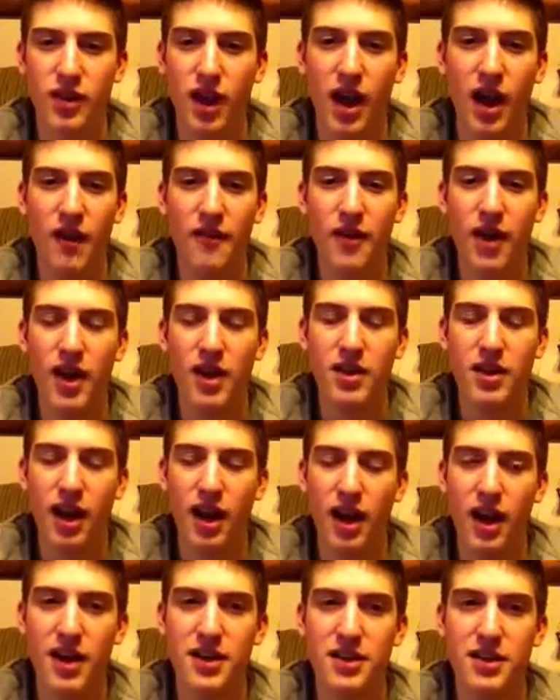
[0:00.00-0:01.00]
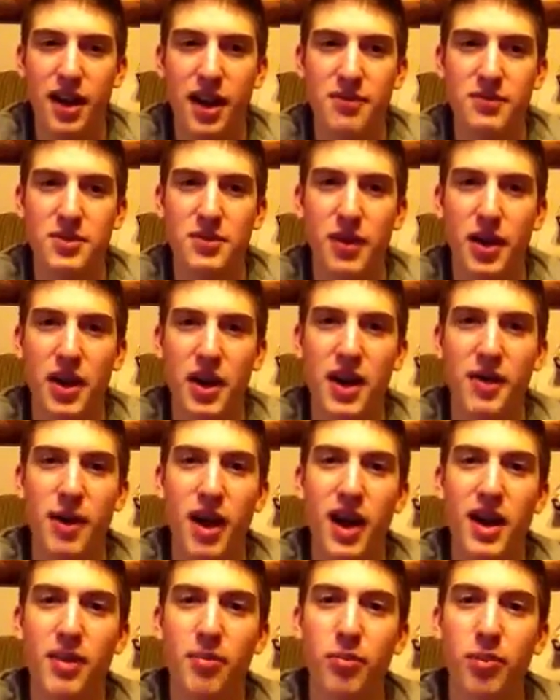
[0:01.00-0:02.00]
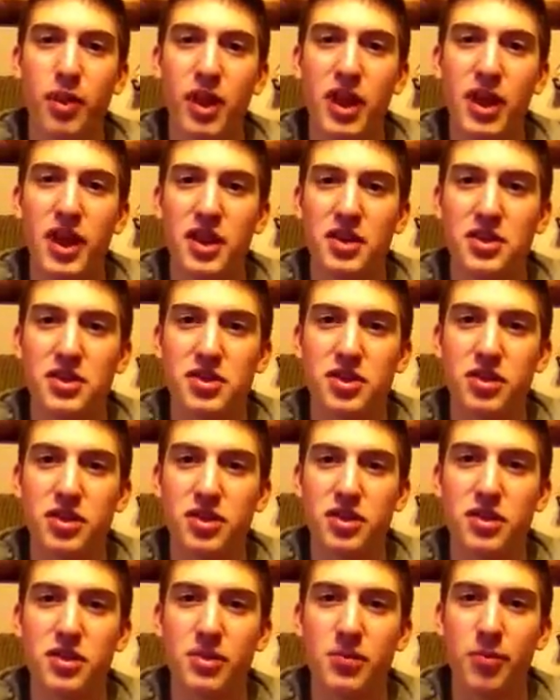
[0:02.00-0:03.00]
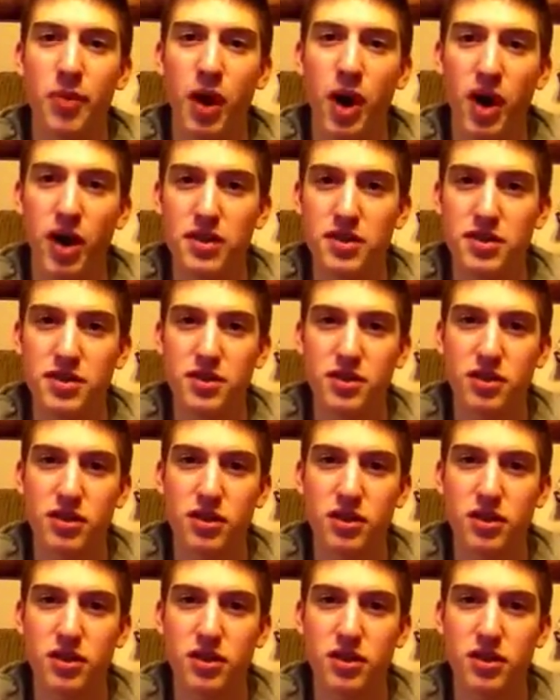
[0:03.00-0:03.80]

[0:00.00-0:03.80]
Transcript: I had times in my game I had to play a certain boss